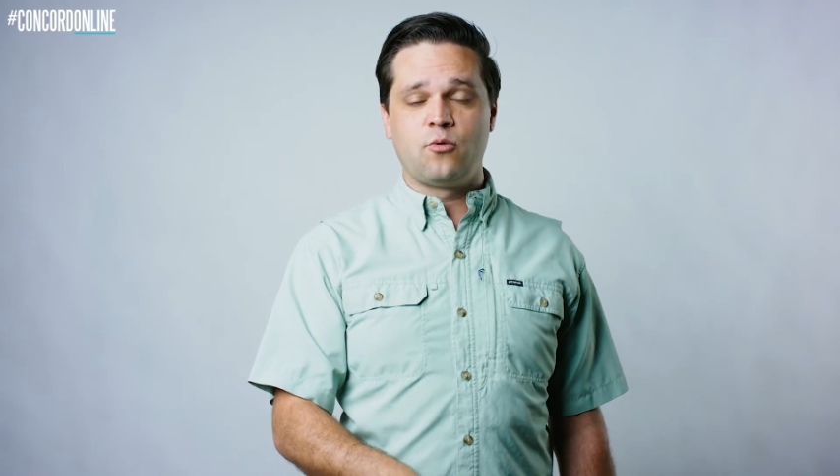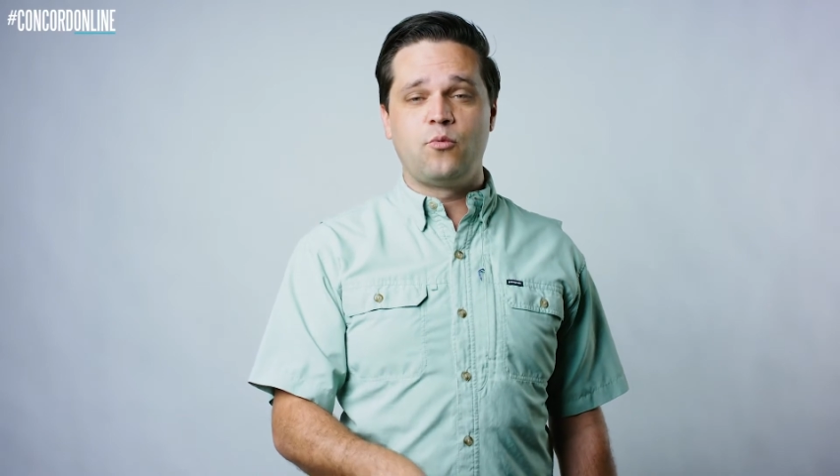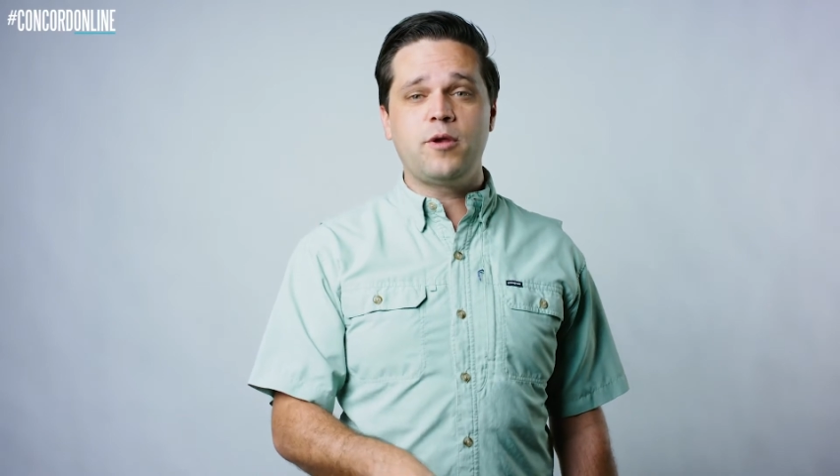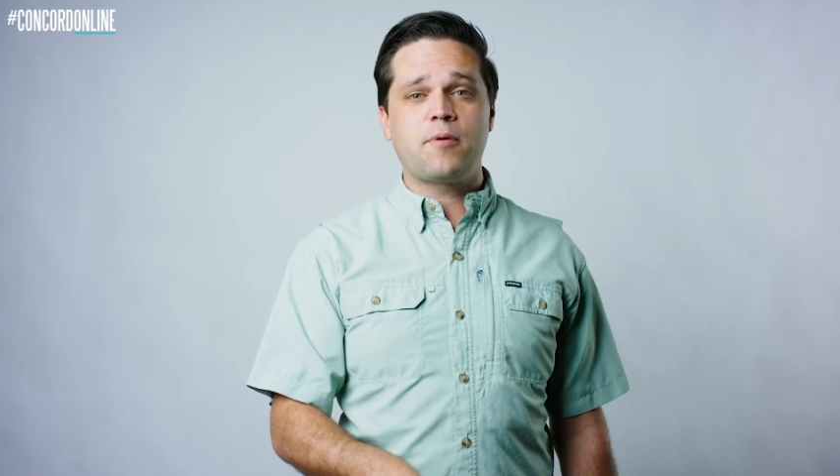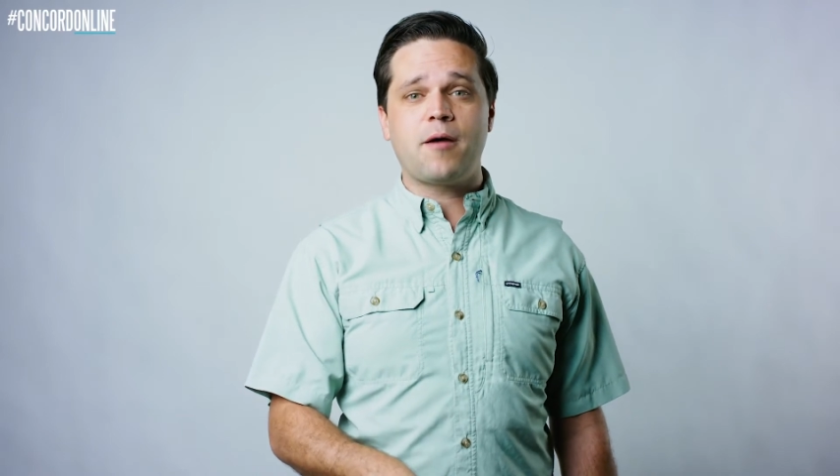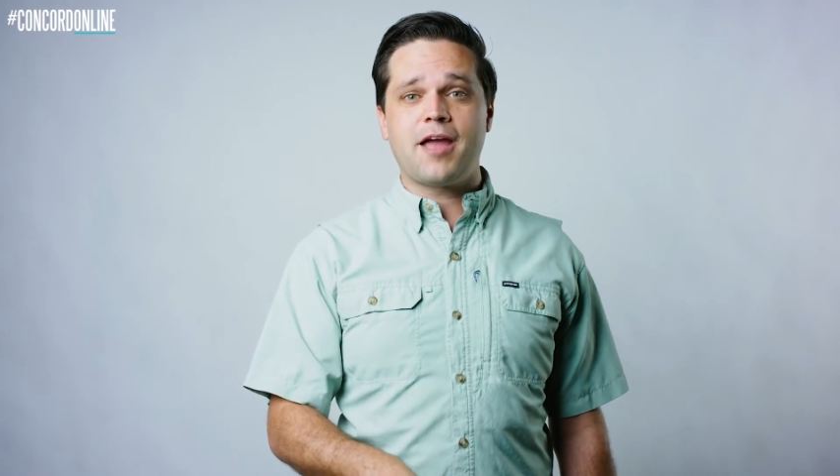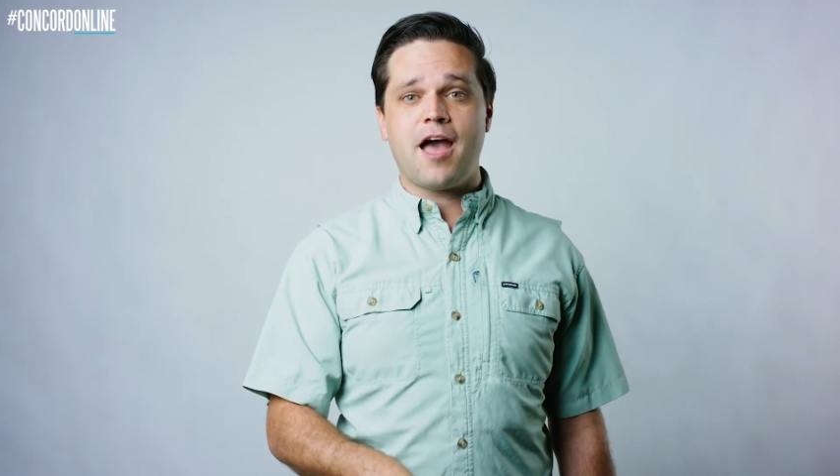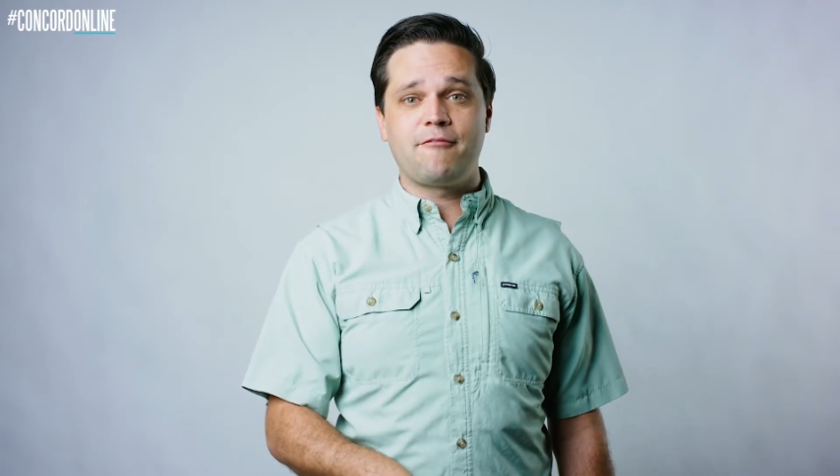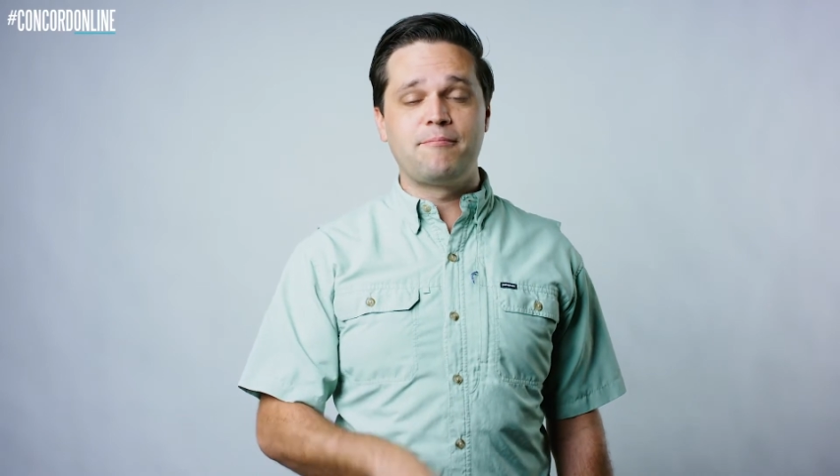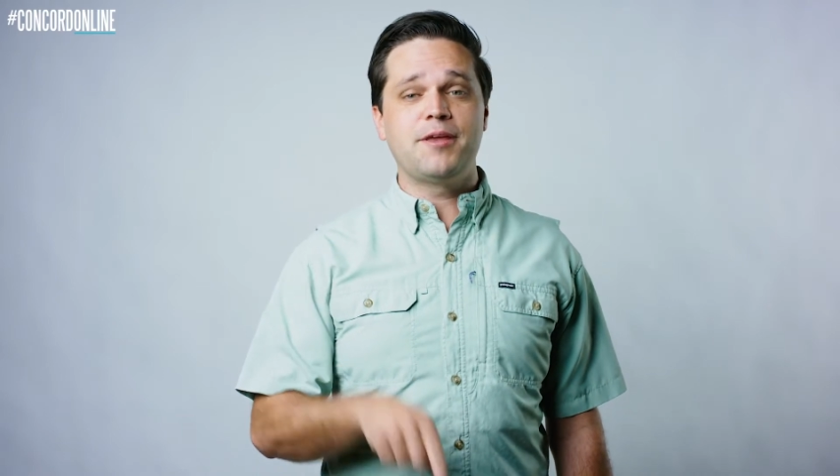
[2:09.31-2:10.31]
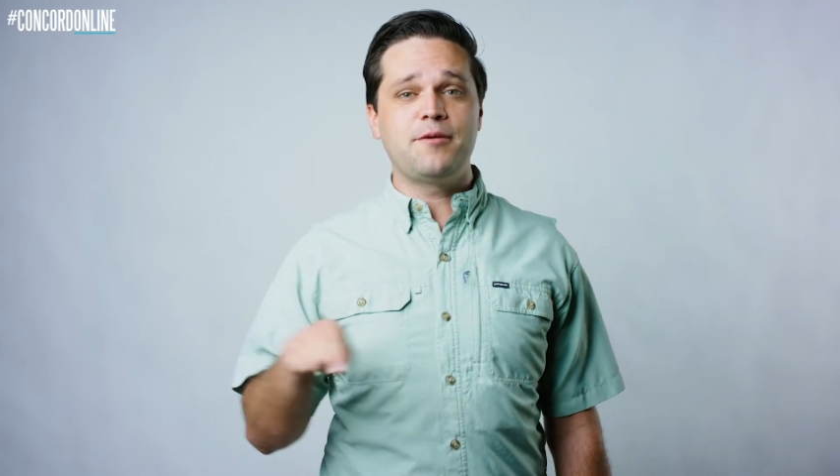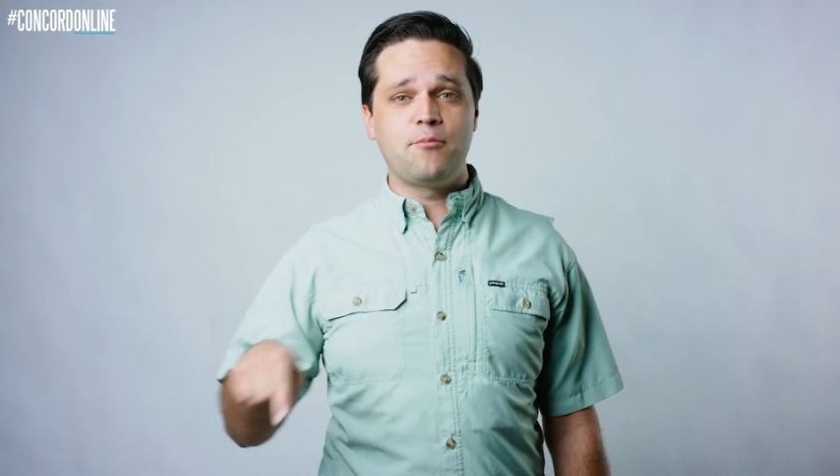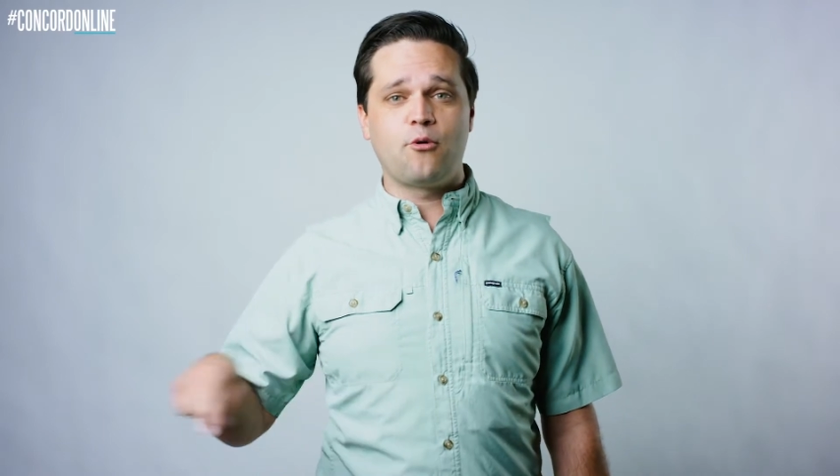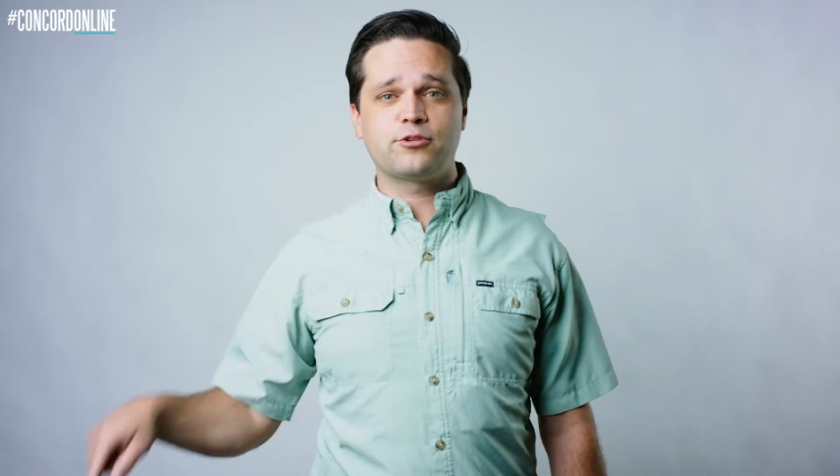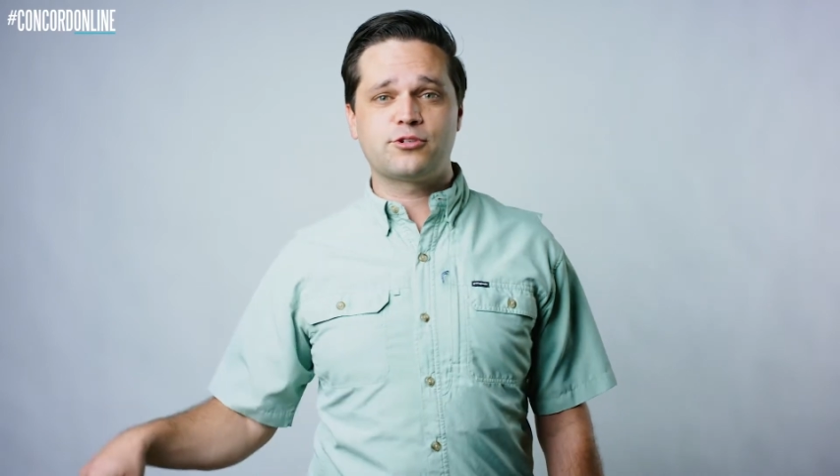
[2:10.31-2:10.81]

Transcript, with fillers: we probably have many more